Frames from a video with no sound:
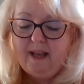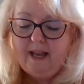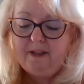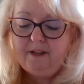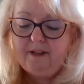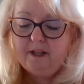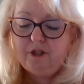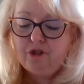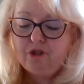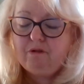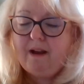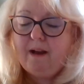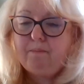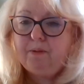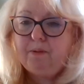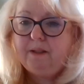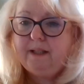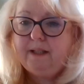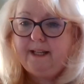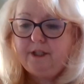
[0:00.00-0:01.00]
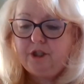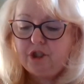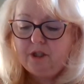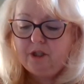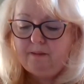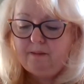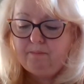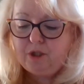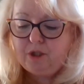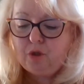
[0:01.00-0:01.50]
and
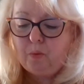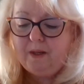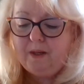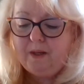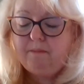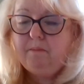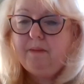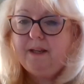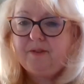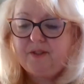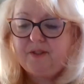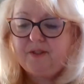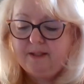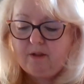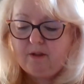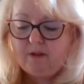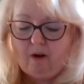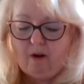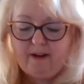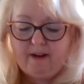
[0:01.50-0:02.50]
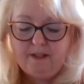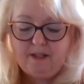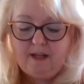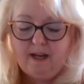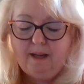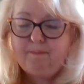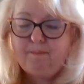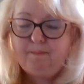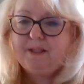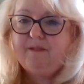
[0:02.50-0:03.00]
extrapolation between myths,
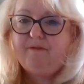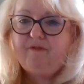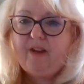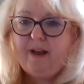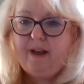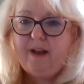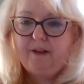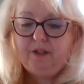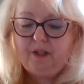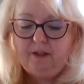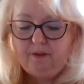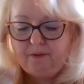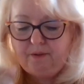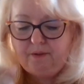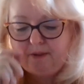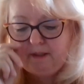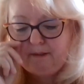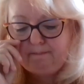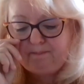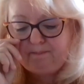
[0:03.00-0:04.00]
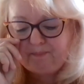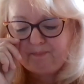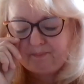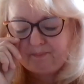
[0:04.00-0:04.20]
archetypes, and values.